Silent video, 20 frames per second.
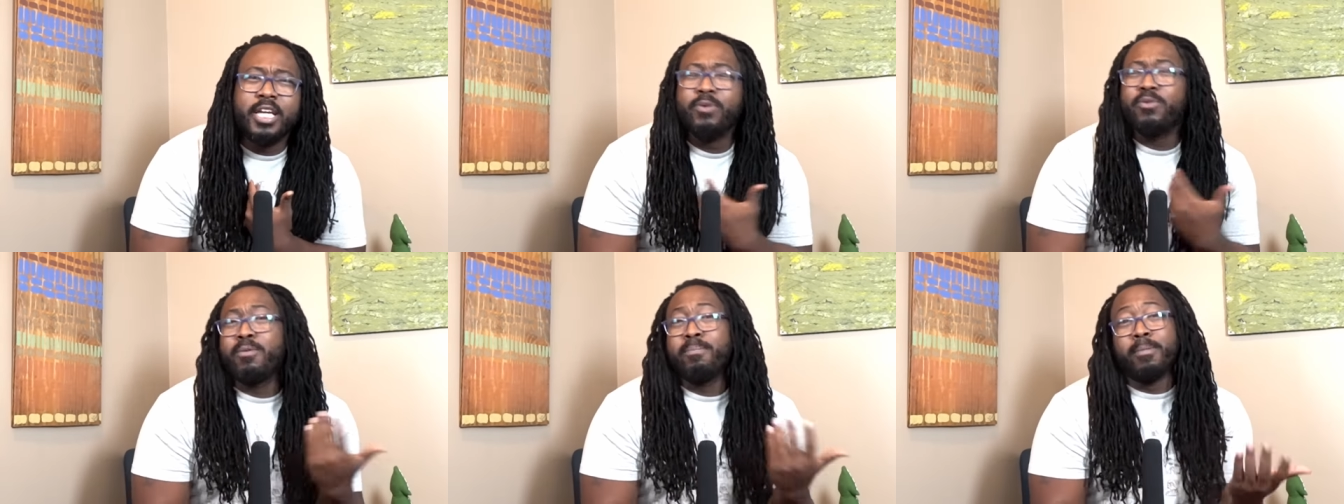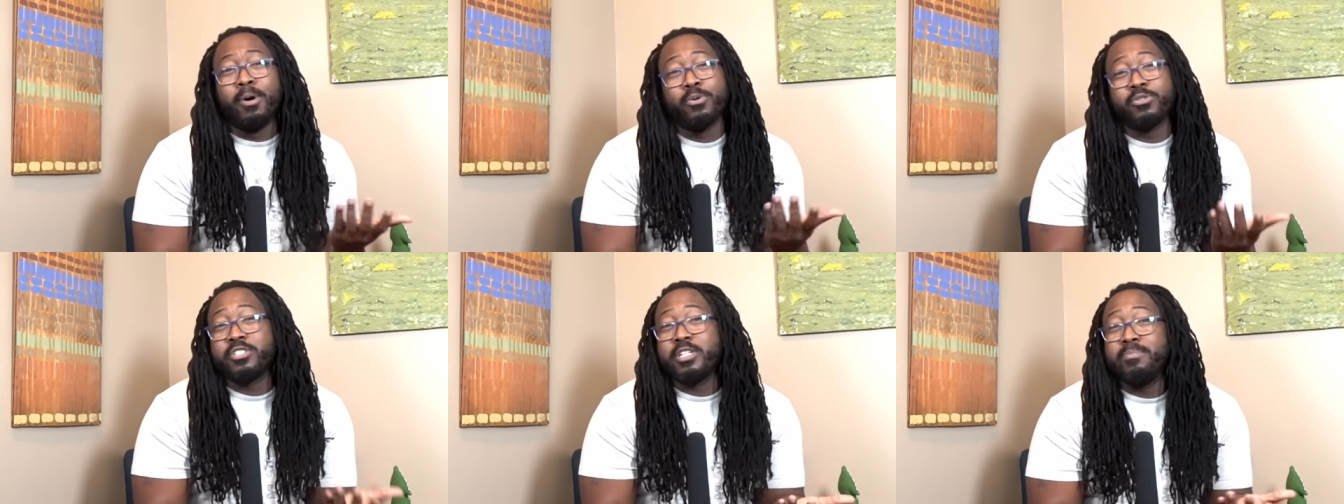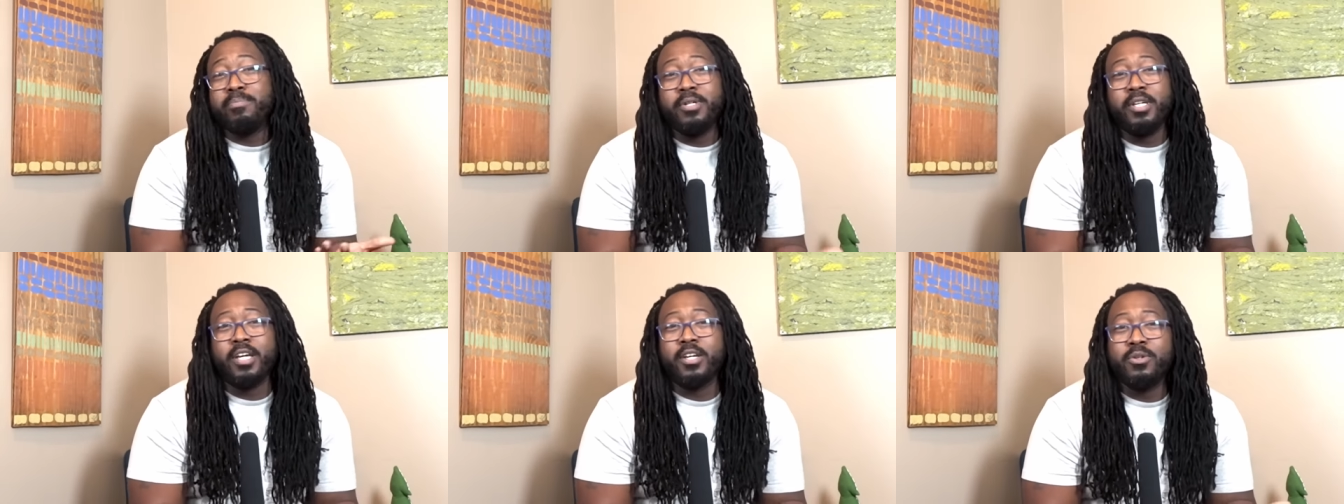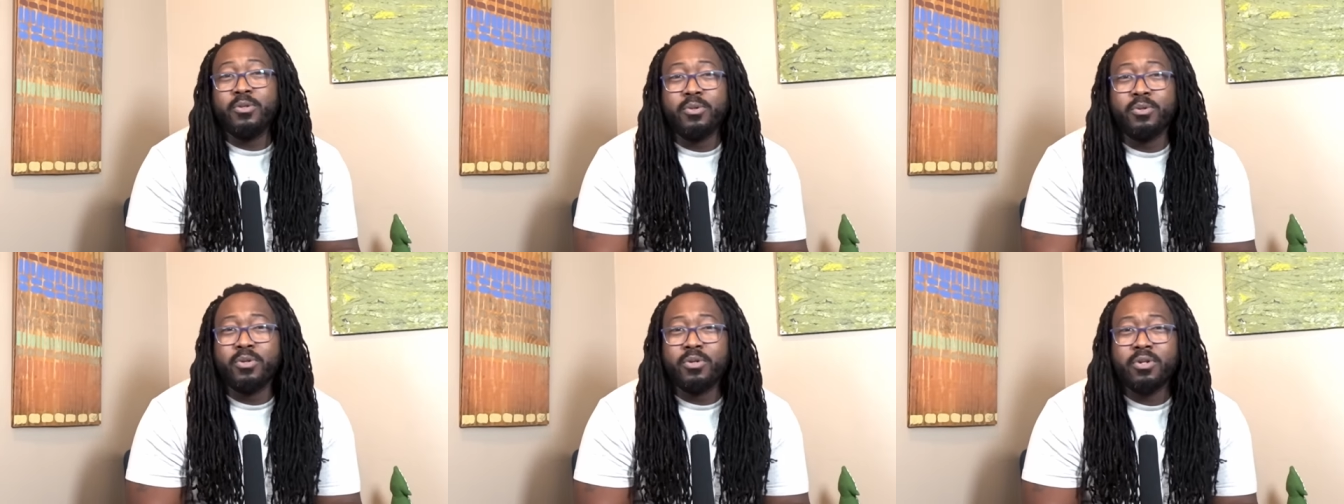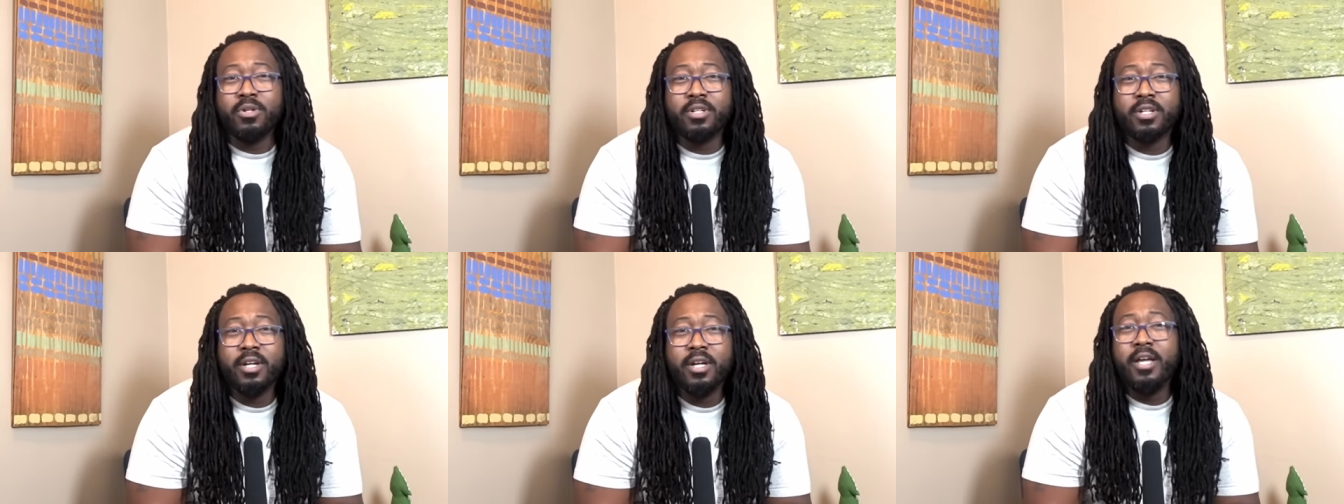It will mostly be
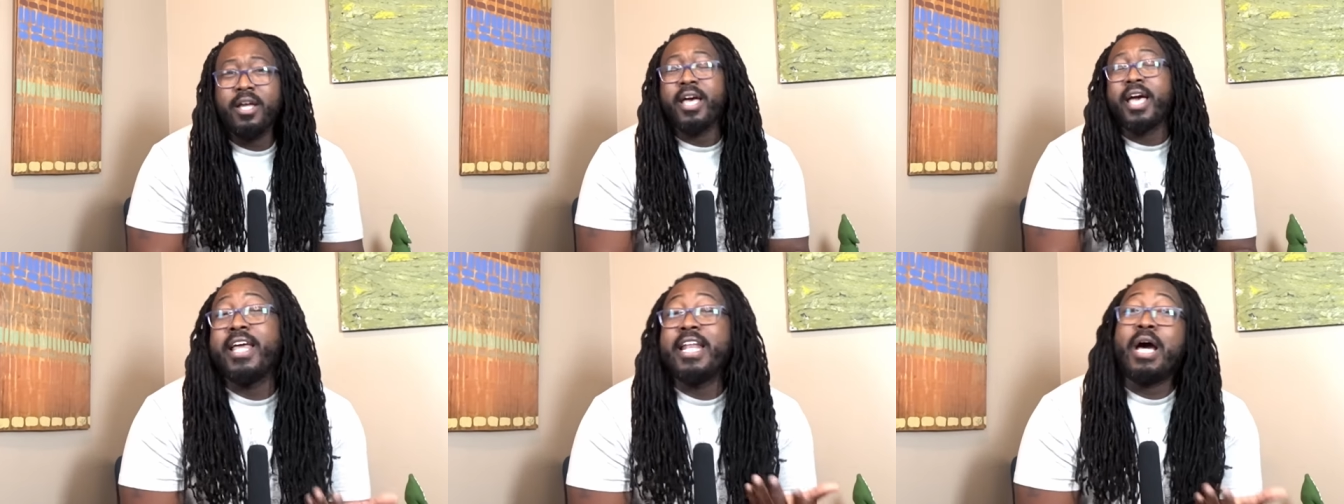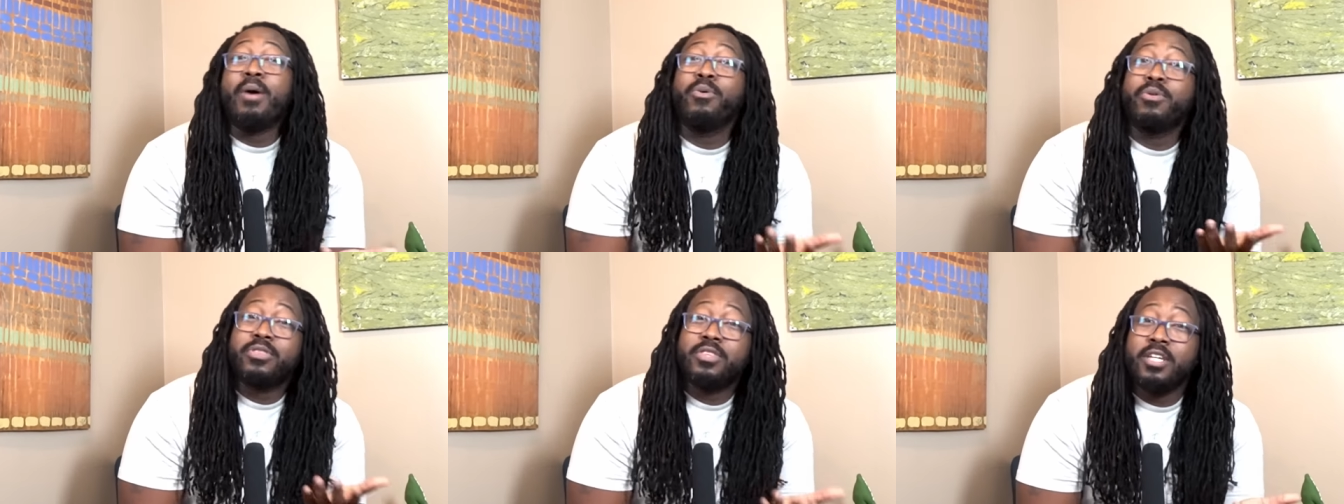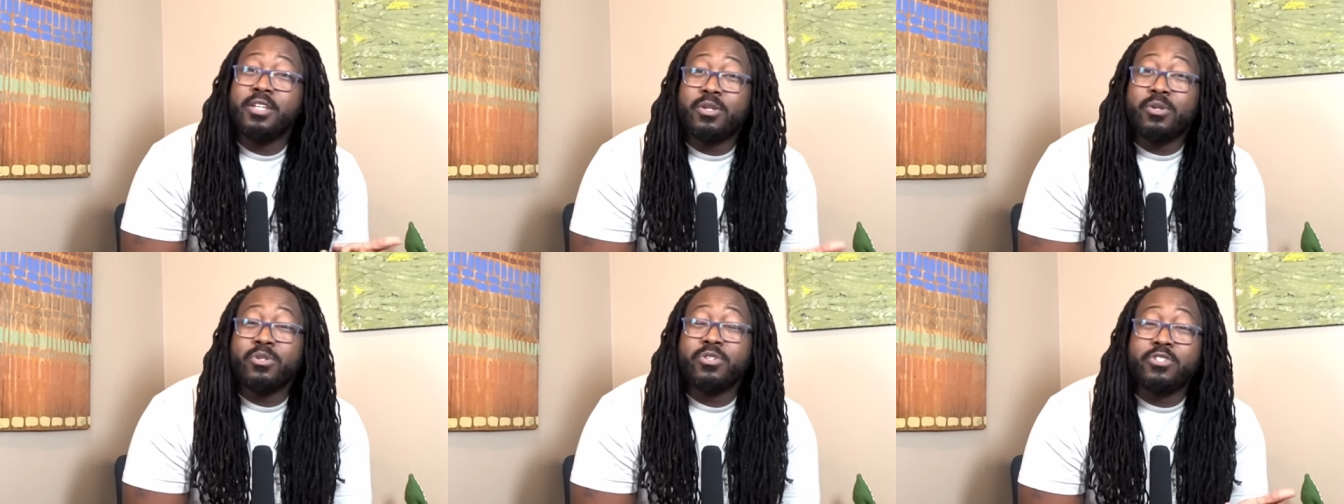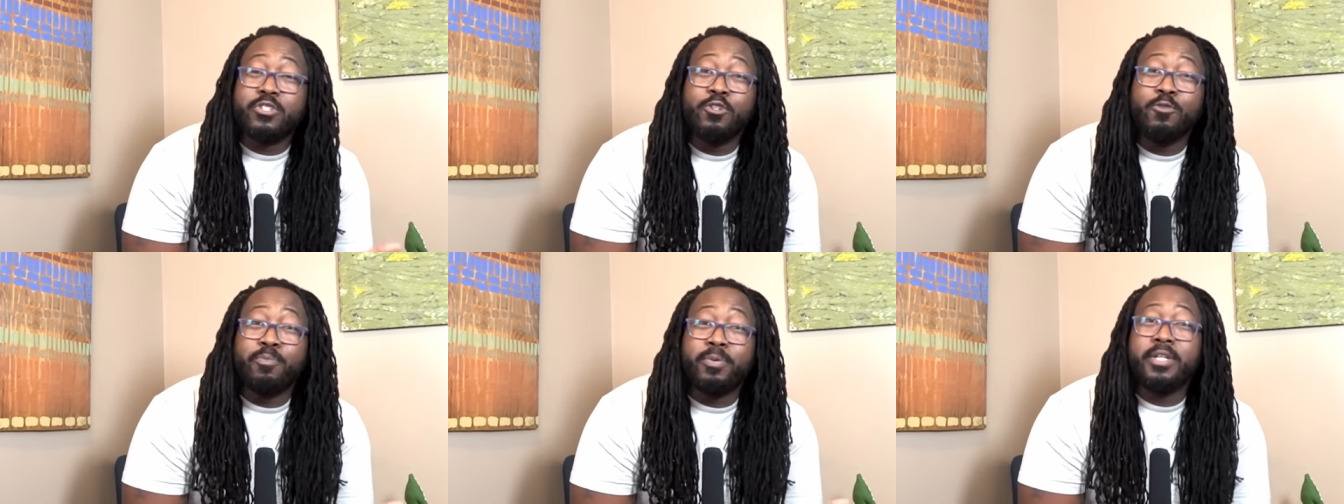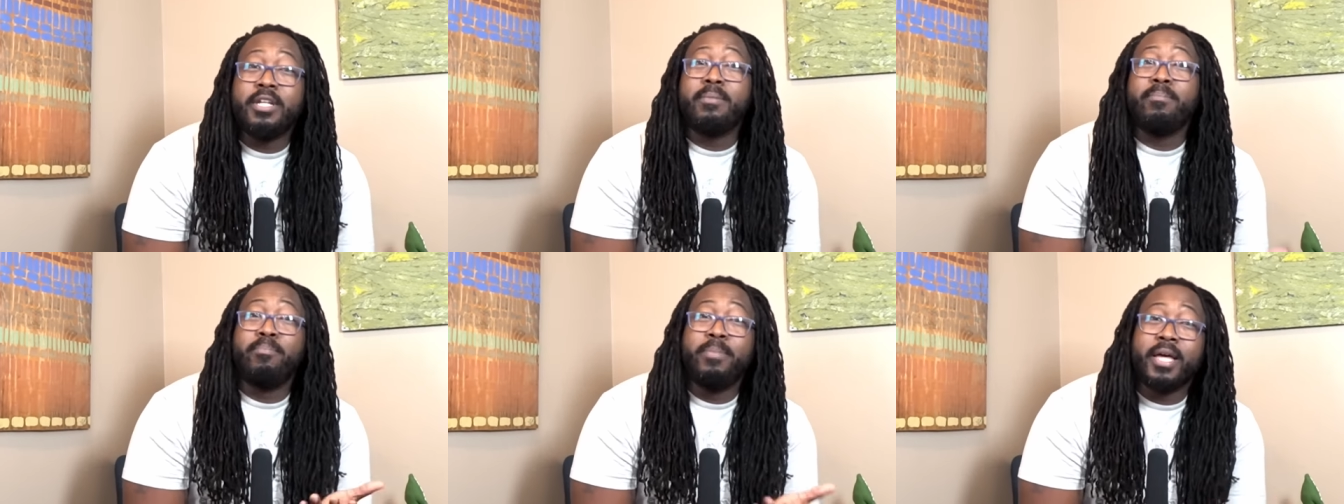ignored, and I will think you're
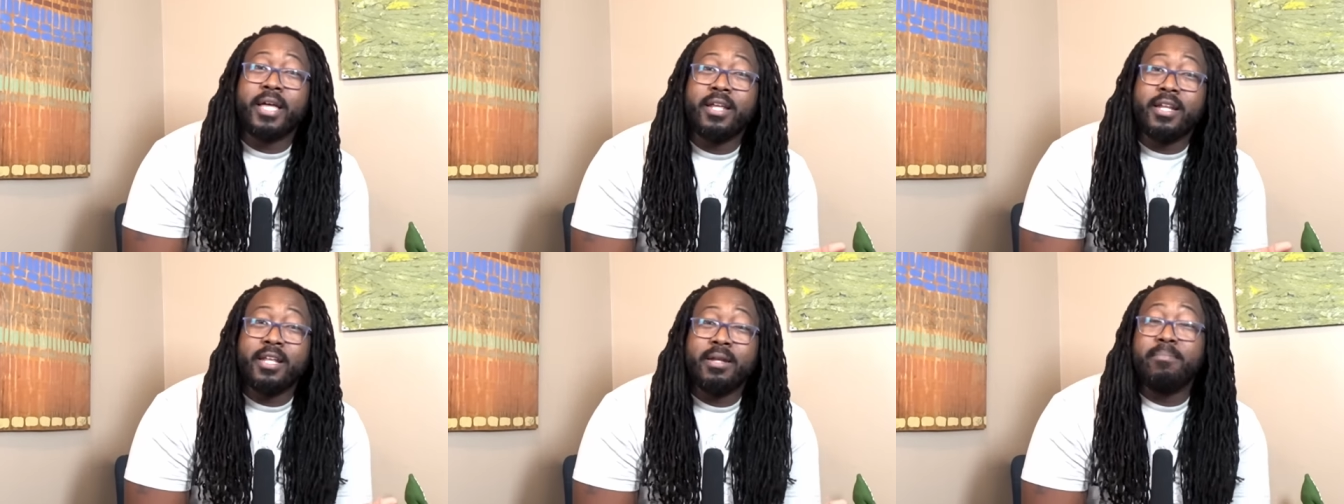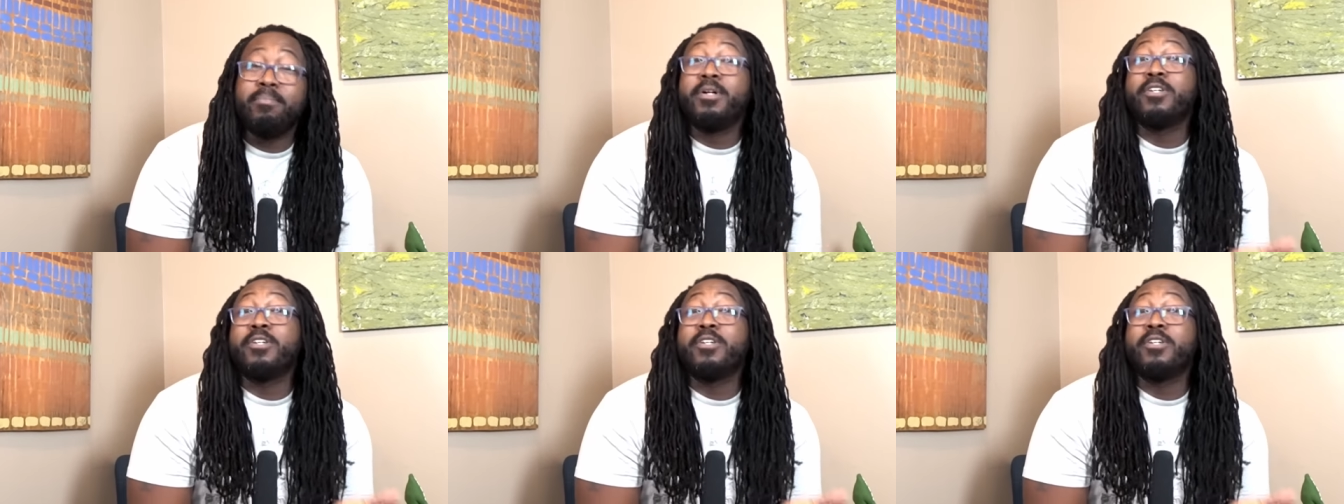stupid and bigoted,